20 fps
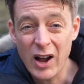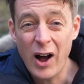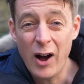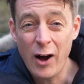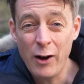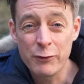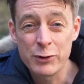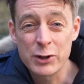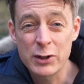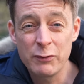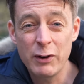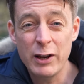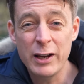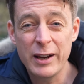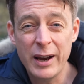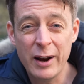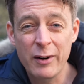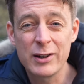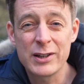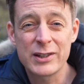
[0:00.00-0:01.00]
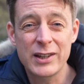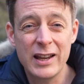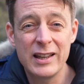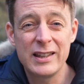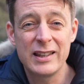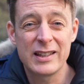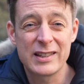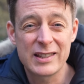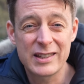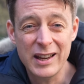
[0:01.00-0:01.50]
of civilian areas in
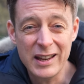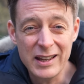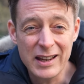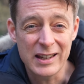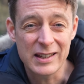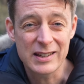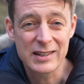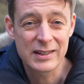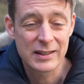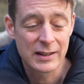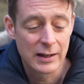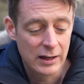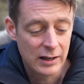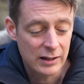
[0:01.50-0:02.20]
the cities,